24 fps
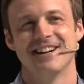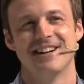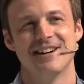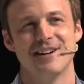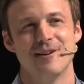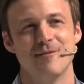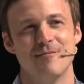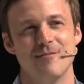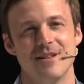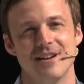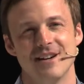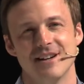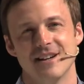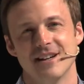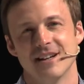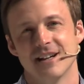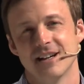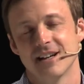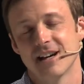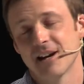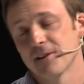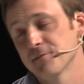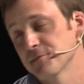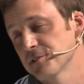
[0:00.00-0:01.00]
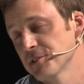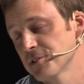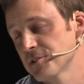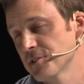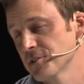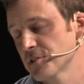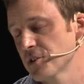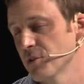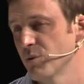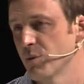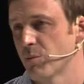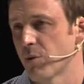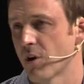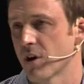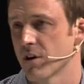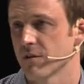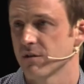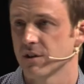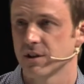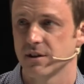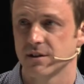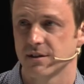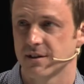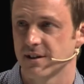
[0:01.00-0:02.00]
um, acquisitions could be part of
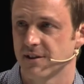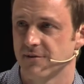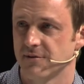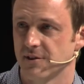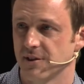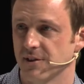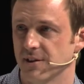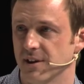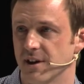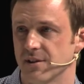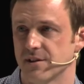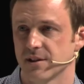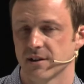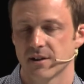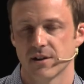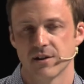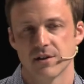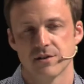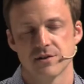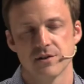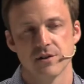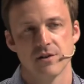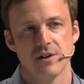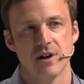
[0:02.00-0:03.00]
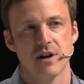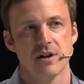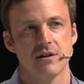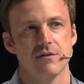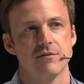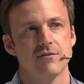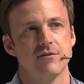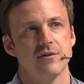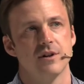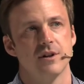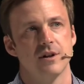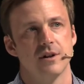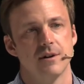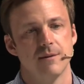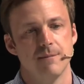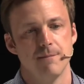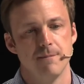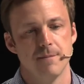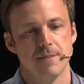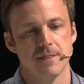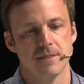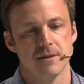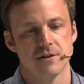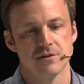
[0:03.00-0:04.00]
it, definitely. I think that there's a lot of
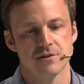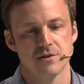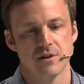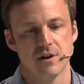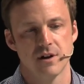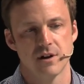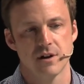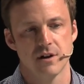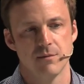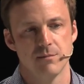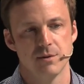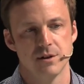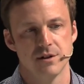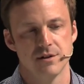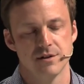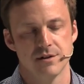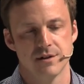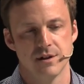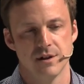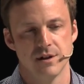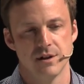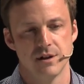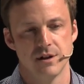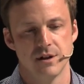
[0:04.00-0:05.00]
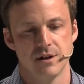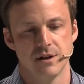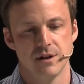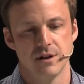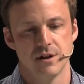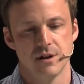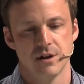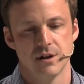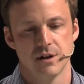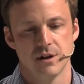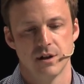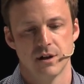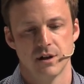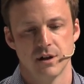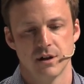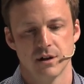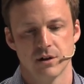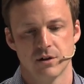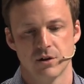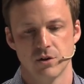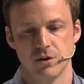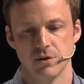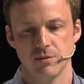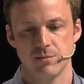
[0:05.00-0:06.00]
um, there's a lot of companies that uh,
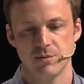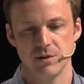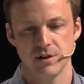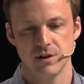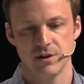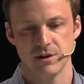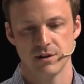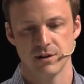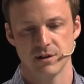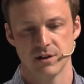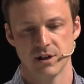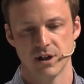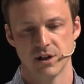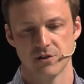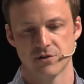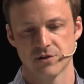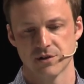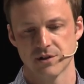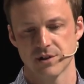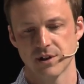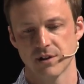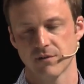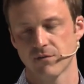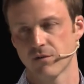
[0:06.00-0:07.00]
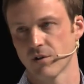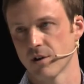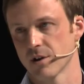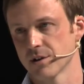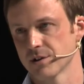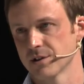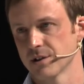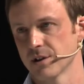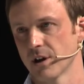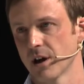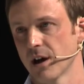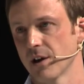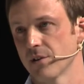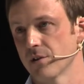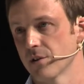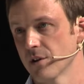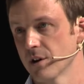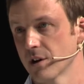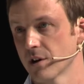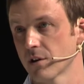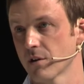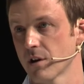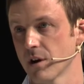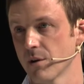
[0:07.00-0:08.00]
could be interesting for us to either
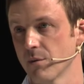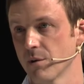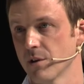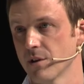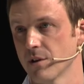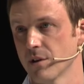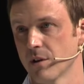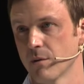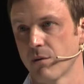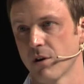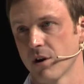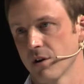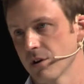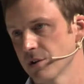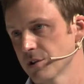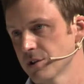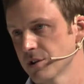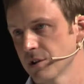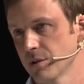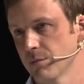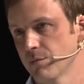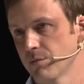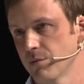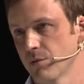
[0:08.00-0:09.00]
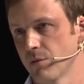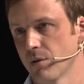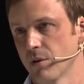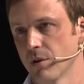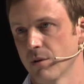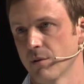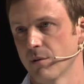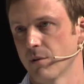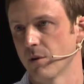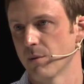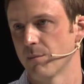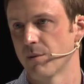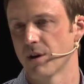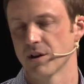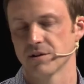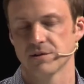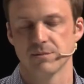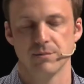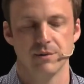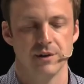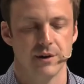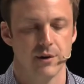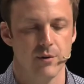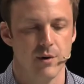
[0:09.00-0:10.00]
integrate with in a partnership or, or
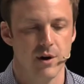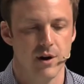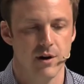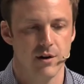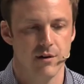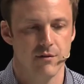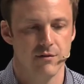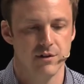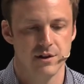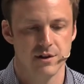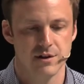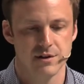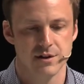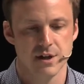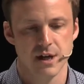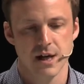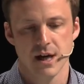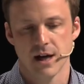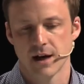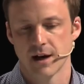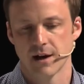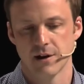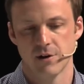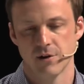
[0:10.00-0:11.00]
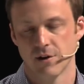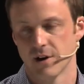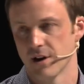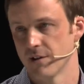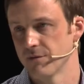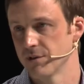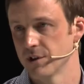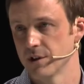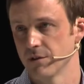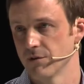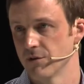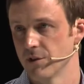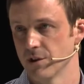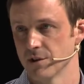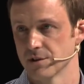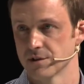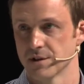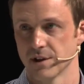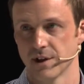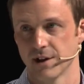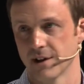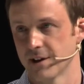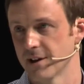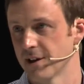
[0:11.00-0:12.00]
possibly acquire over the years. I don't have any of those
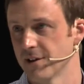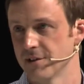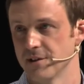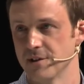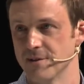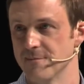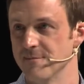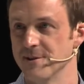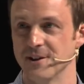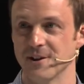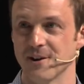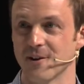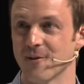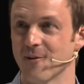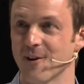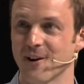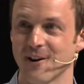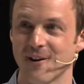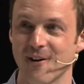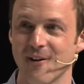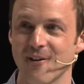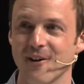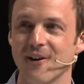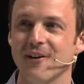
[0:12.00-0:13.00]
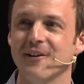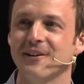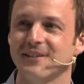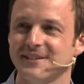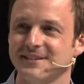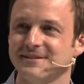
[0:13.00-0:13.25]
like on the immediate radar though.